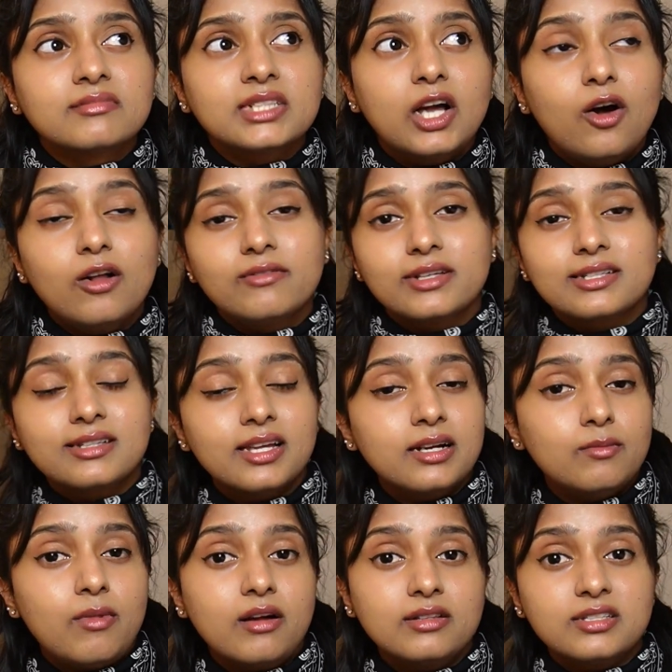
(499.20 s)
always think
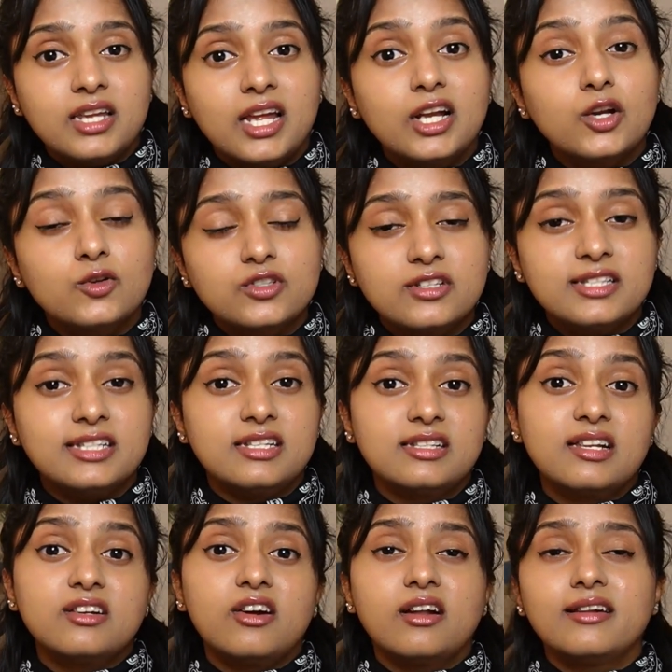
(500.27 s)
about staying close to the city
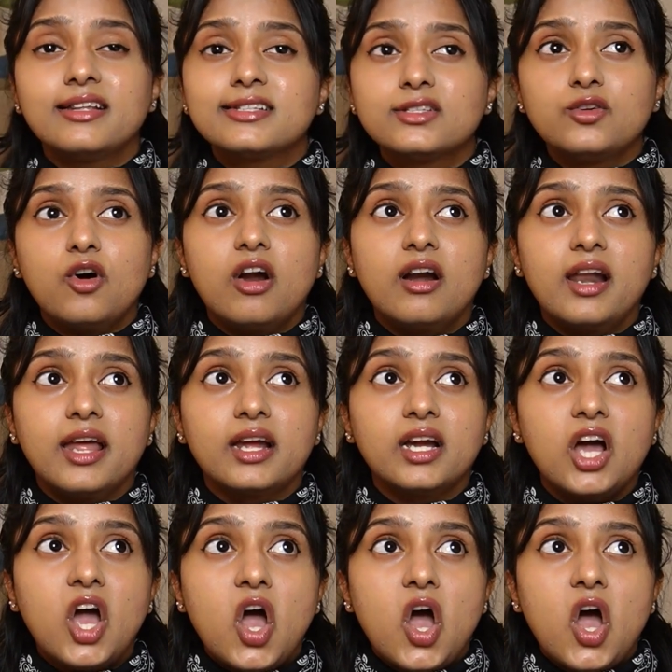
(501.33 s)
center unless you are like